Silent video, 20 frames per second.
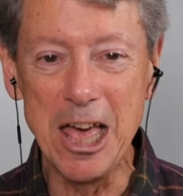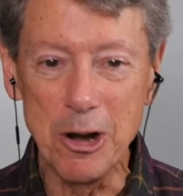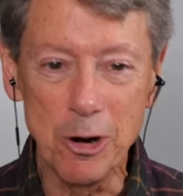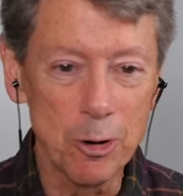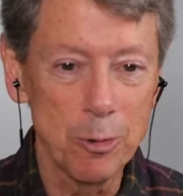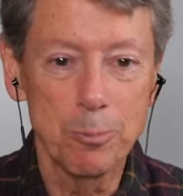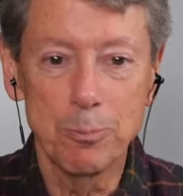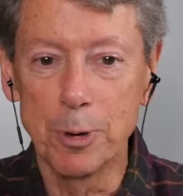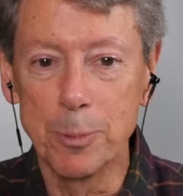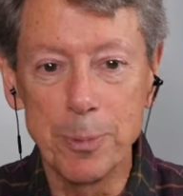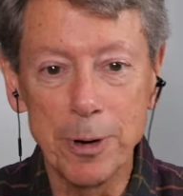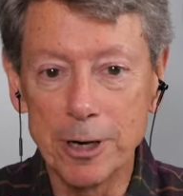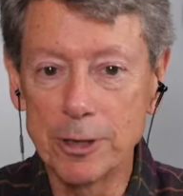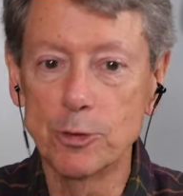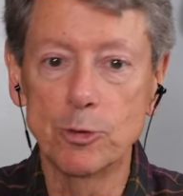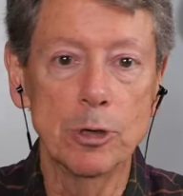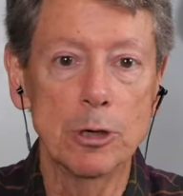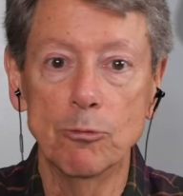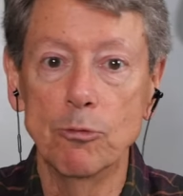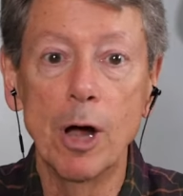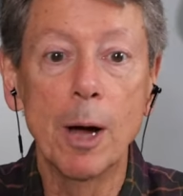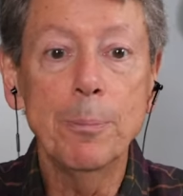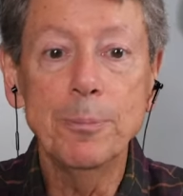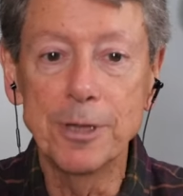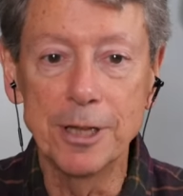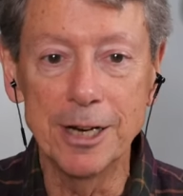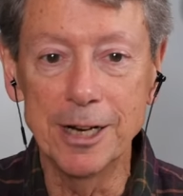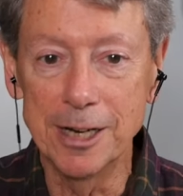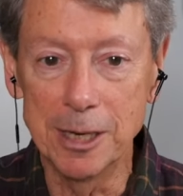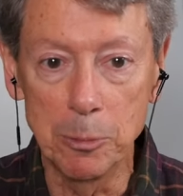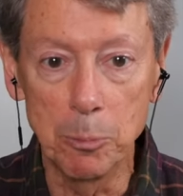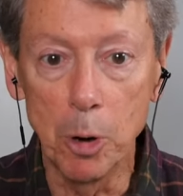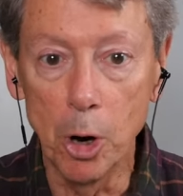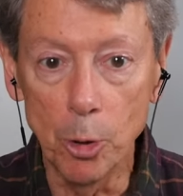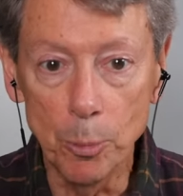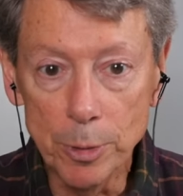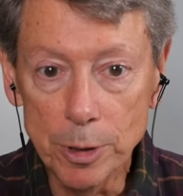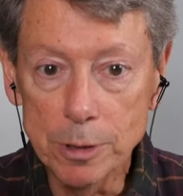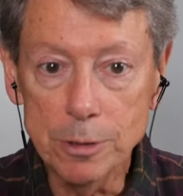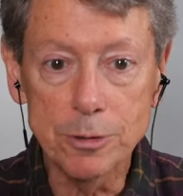that are prepared to erupt at any
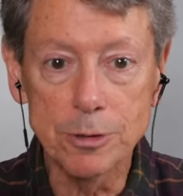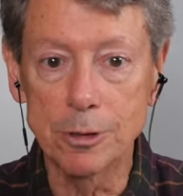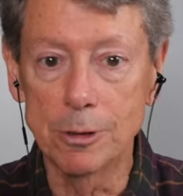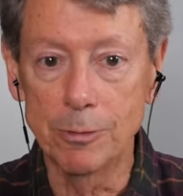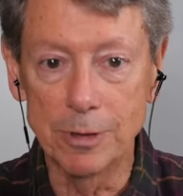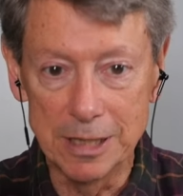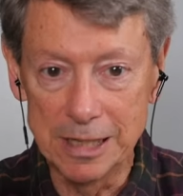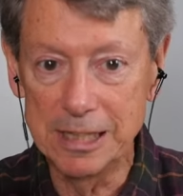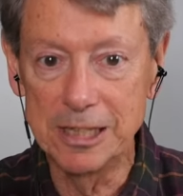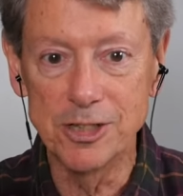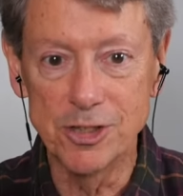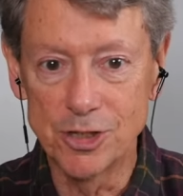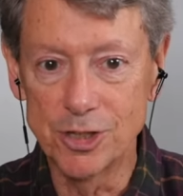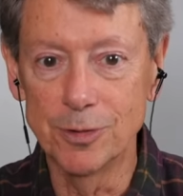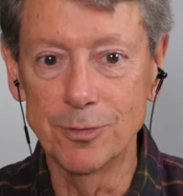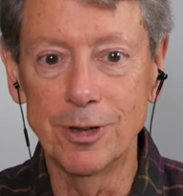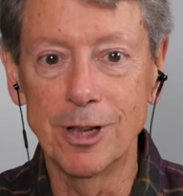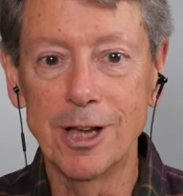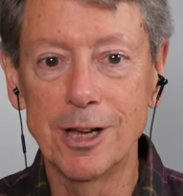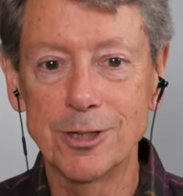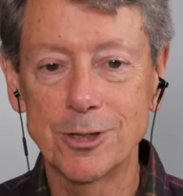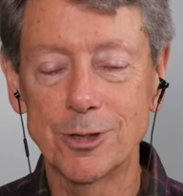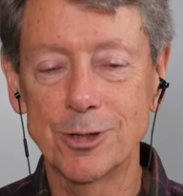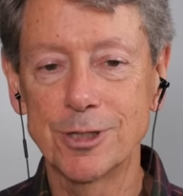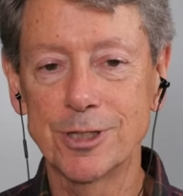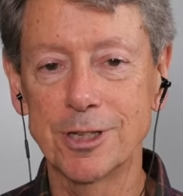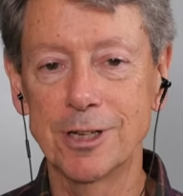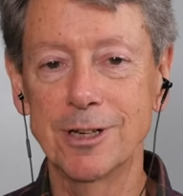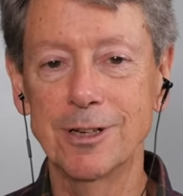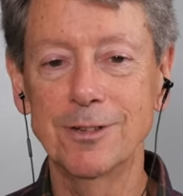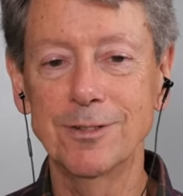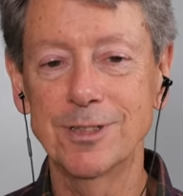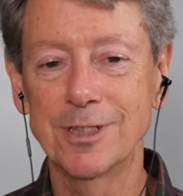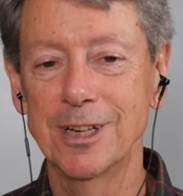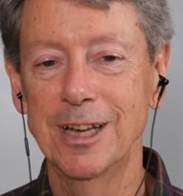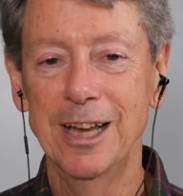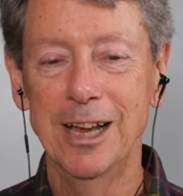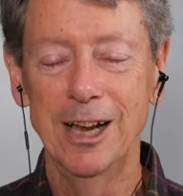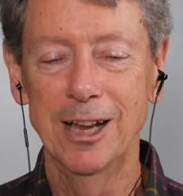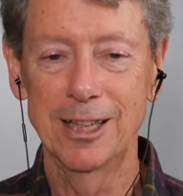moment? So we need to civilize
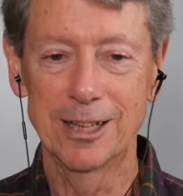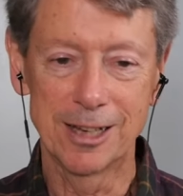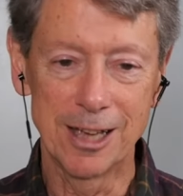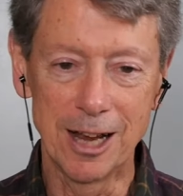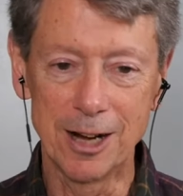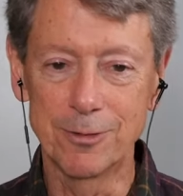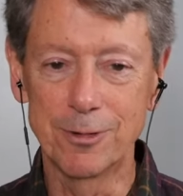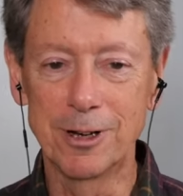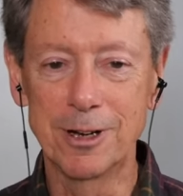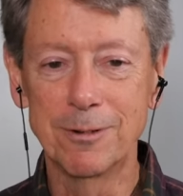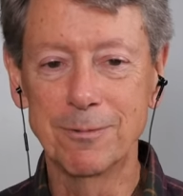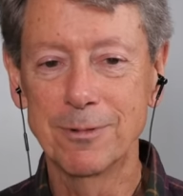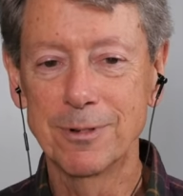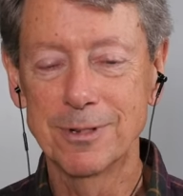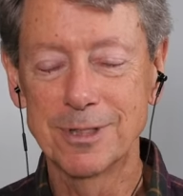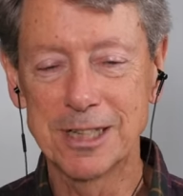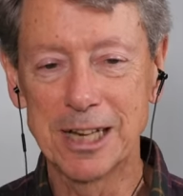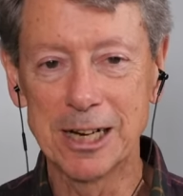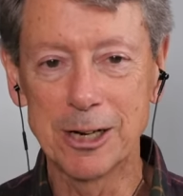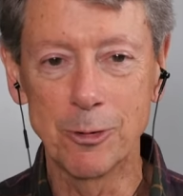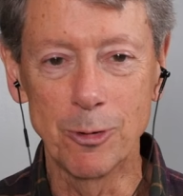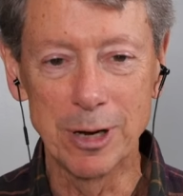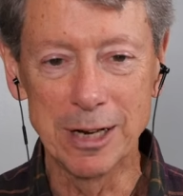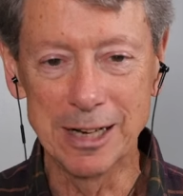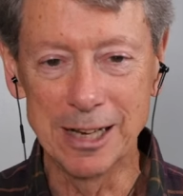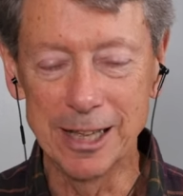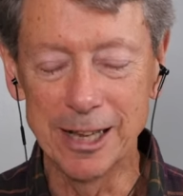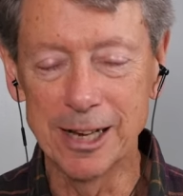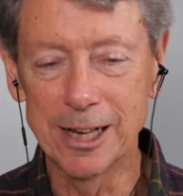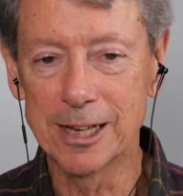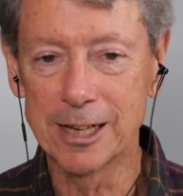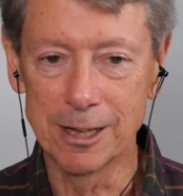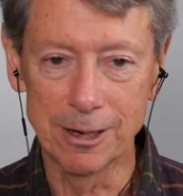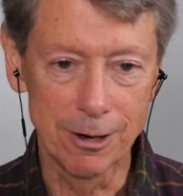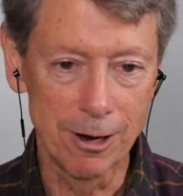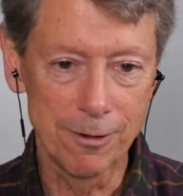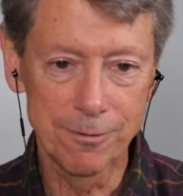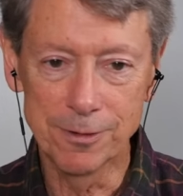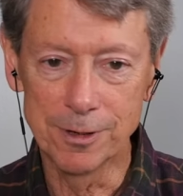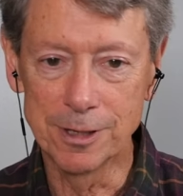ourselves, kind of a psychoanalytic
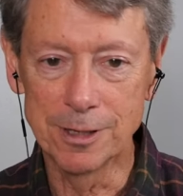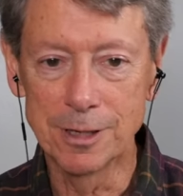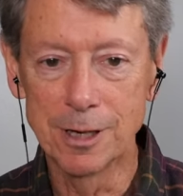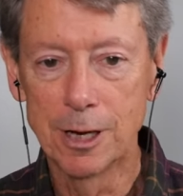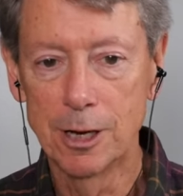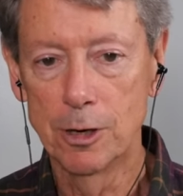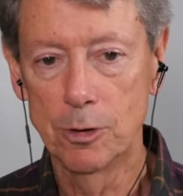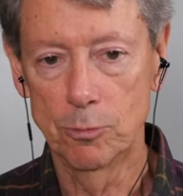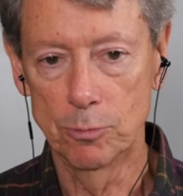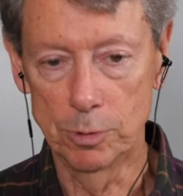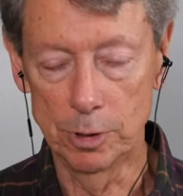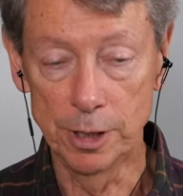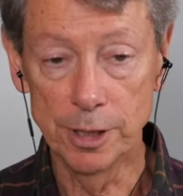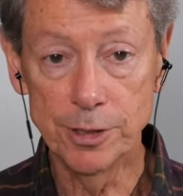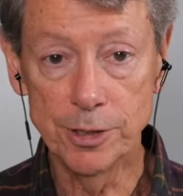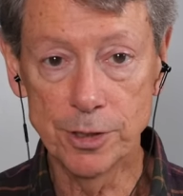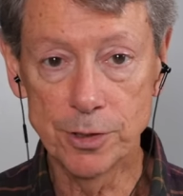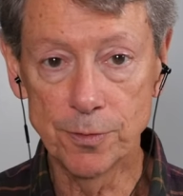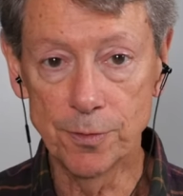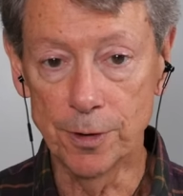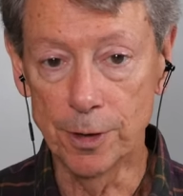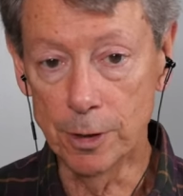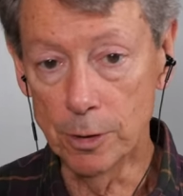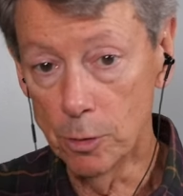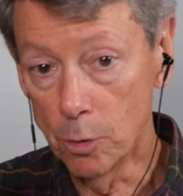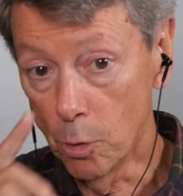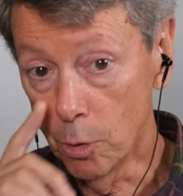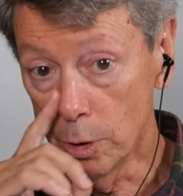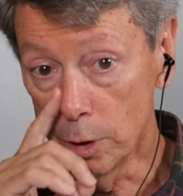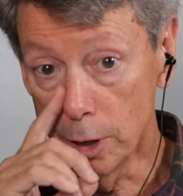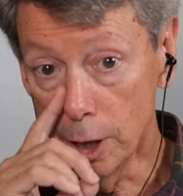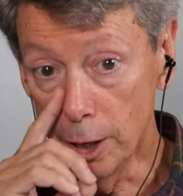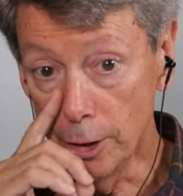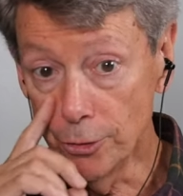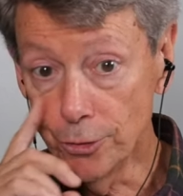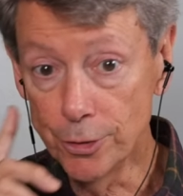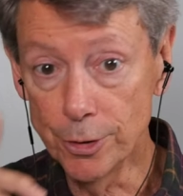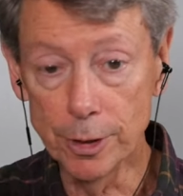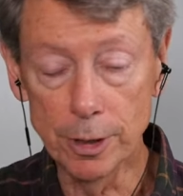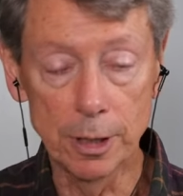and often religious view. Or
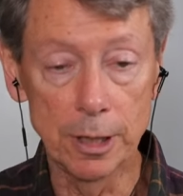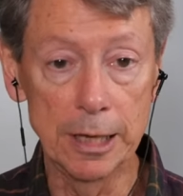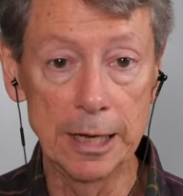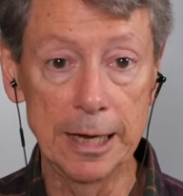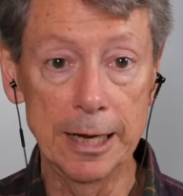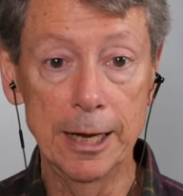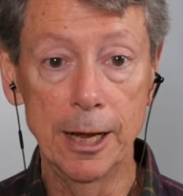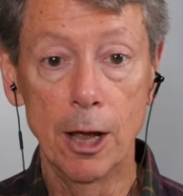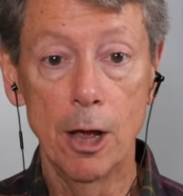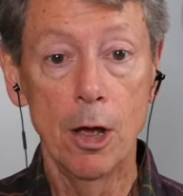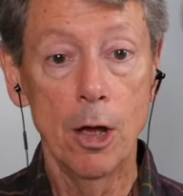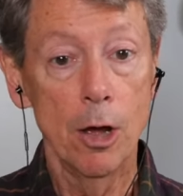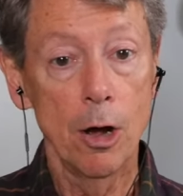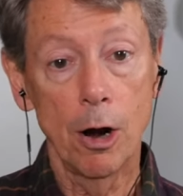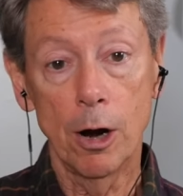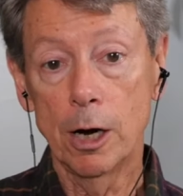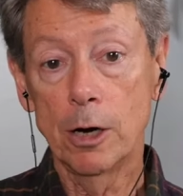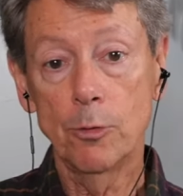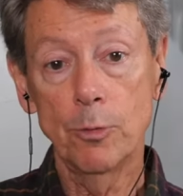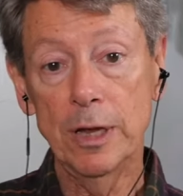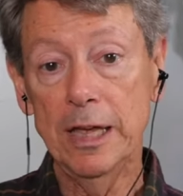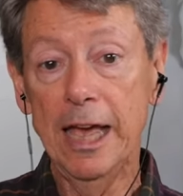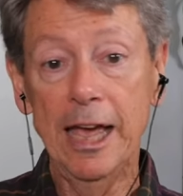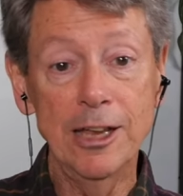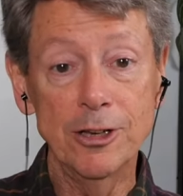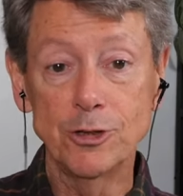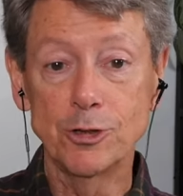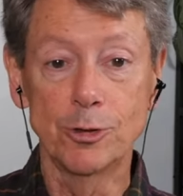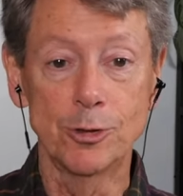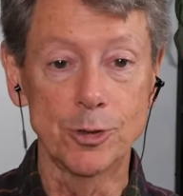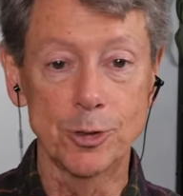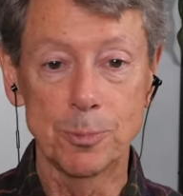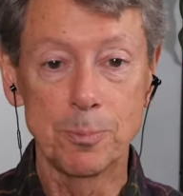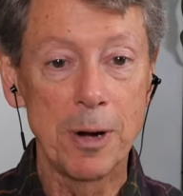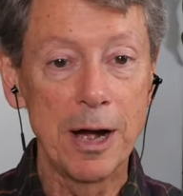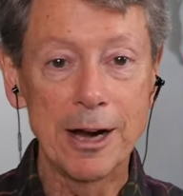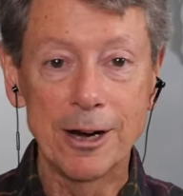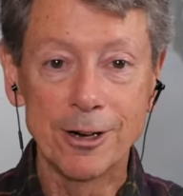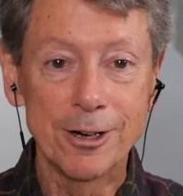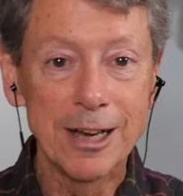alternately, are we
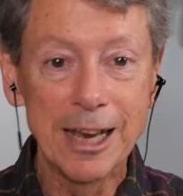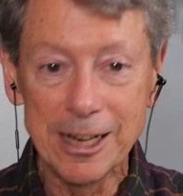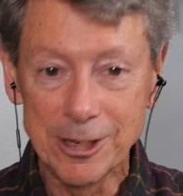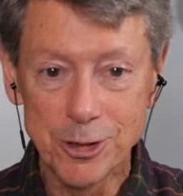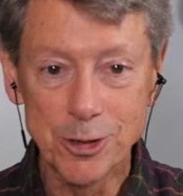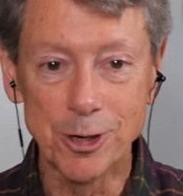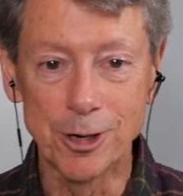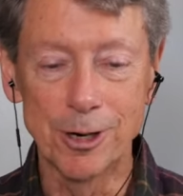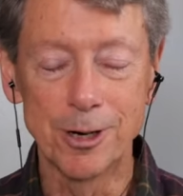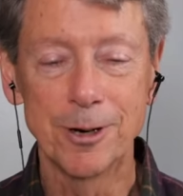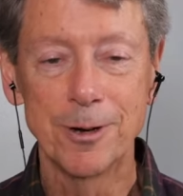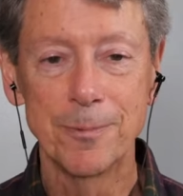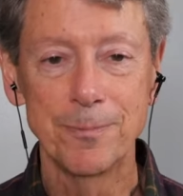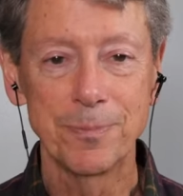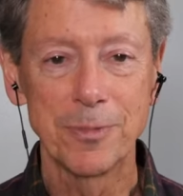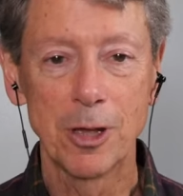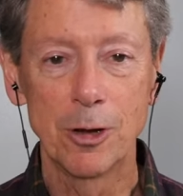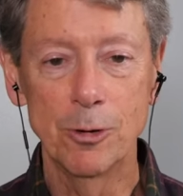angels by our nature?